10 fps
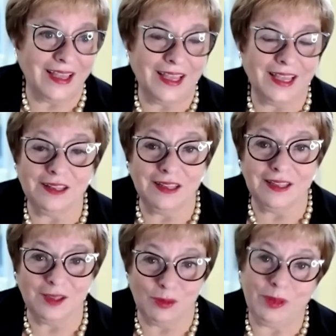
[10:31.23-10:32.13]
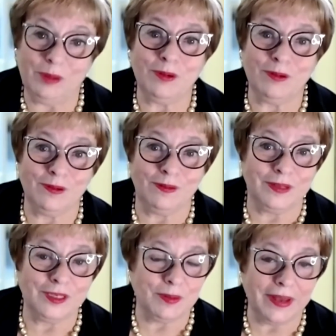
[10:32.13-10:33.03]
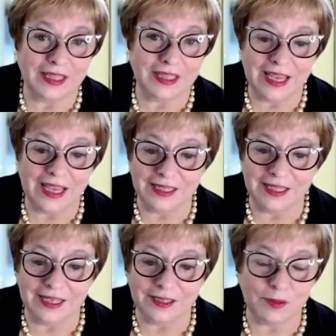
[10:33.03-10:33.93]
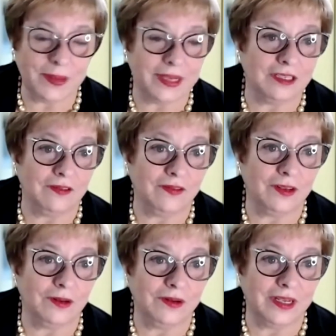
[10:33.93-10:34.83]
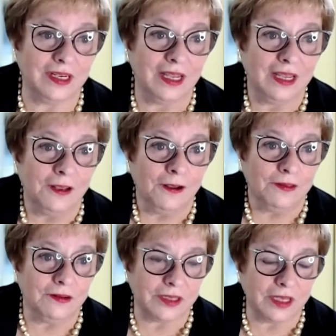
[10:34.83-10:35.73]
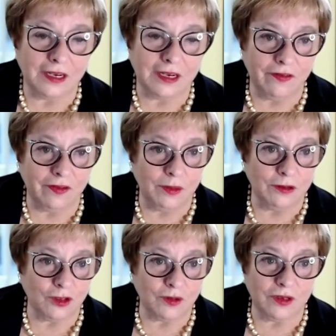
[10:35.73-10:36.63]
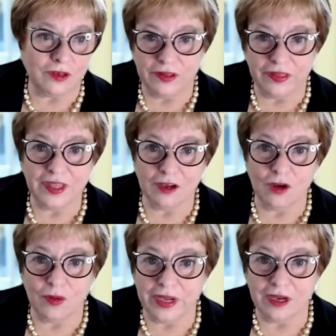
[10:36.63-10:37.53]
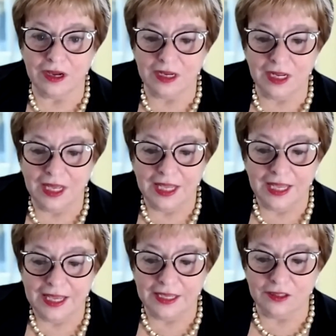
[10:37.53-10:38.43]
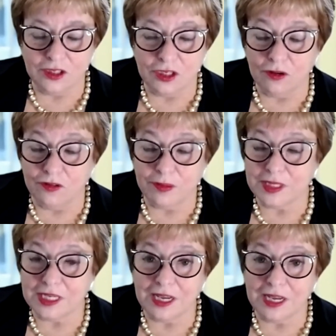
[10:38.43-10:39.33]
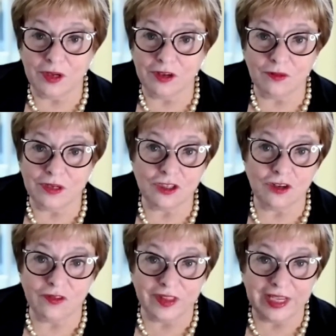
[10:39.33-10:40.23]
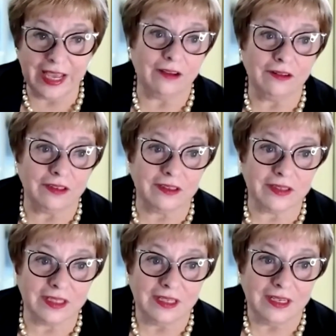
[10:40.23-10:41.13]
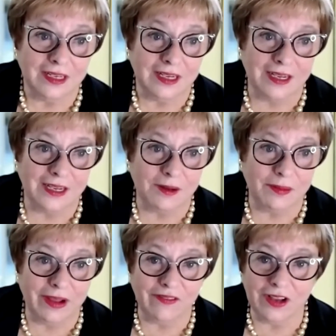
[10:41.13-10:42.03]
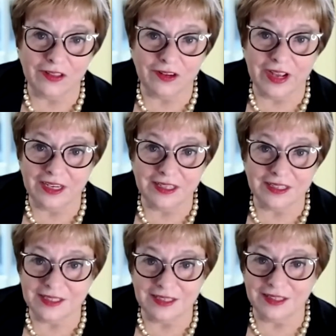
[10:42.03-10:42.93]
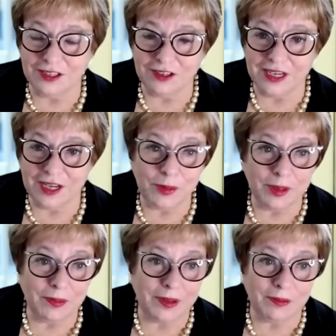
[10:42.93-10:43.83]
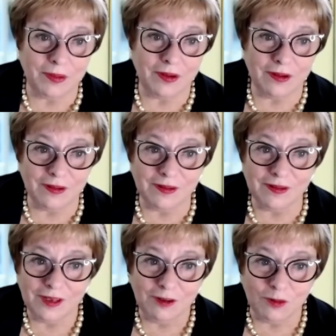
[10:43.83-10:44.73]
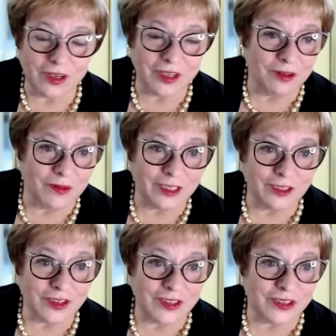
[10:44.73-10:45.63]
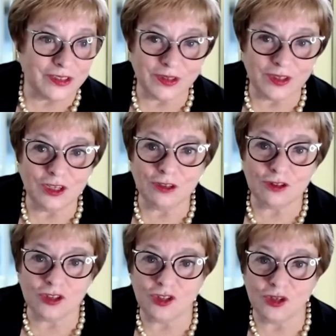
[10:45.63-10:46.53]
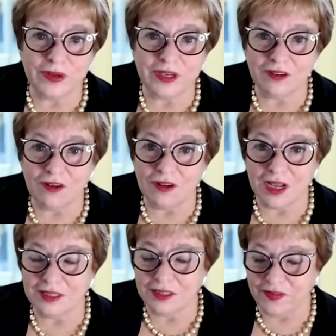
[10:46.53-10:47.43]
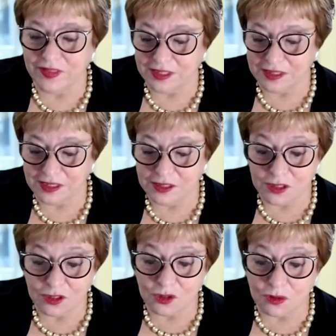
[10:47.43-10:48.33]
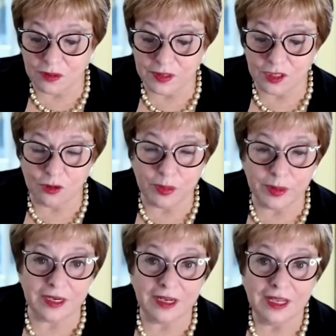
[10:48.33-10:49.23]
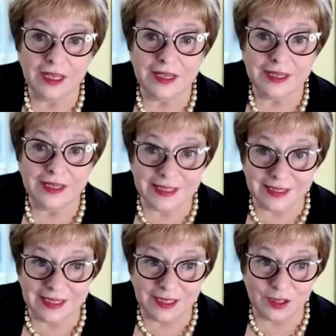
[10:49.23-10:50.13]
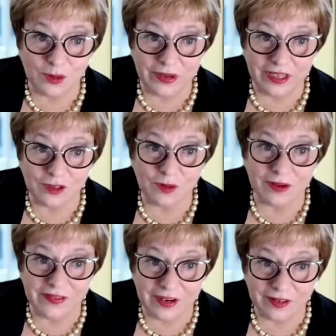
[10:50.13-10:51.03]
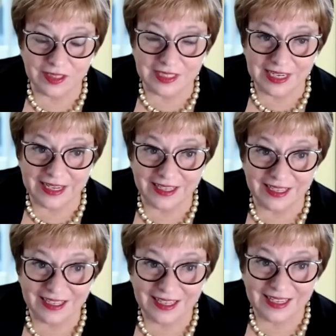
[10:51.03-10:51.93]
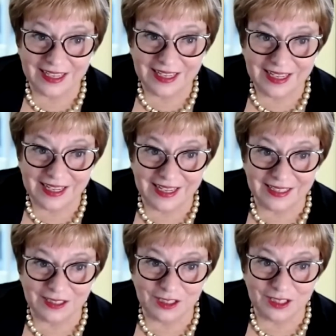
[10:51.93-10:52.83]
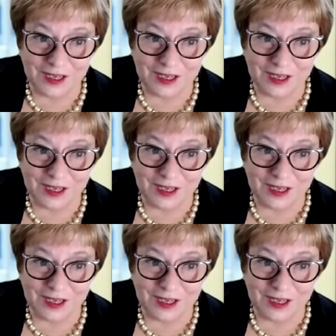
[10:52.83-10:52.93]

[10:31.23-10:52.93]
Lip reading: the people respect that and they expect it of you, and there's kind of a mutual thing going on. And so from the time we could reach over the counters, my father had us in there helping people, working the registers, just doing all kinds of things, because the store was open 6 days a week, 12 hours a day. And